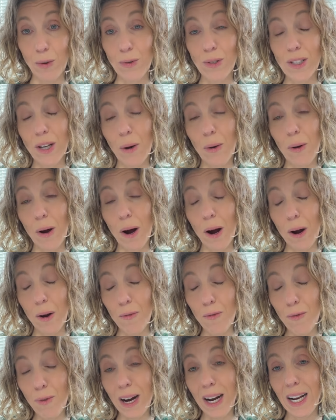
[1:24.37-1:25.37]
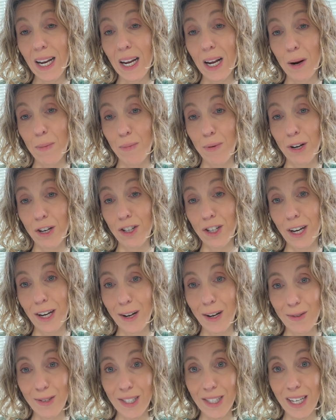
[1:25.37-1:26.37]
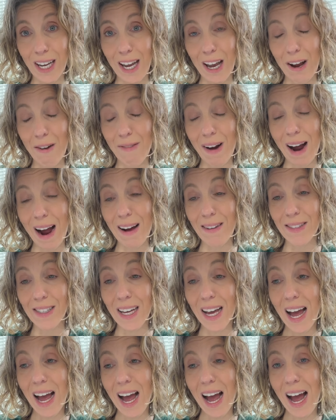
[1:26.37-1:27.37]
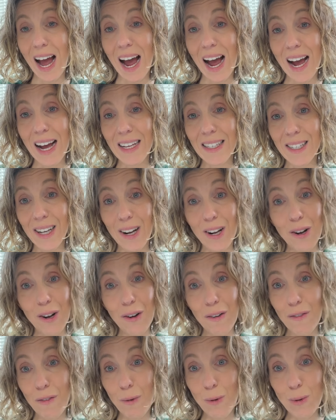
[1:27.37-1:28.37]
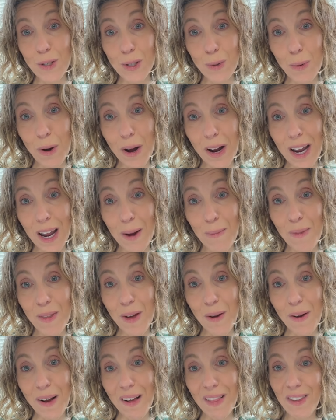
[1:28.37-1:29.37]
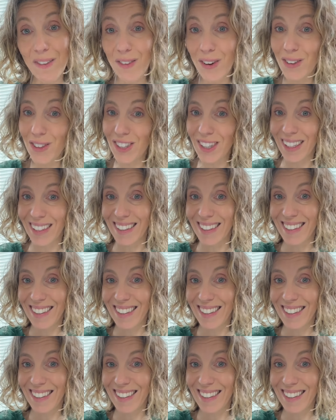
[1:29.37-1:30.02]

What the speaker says: So I really appreciate you sticking around, and I look forward to working with you in the future.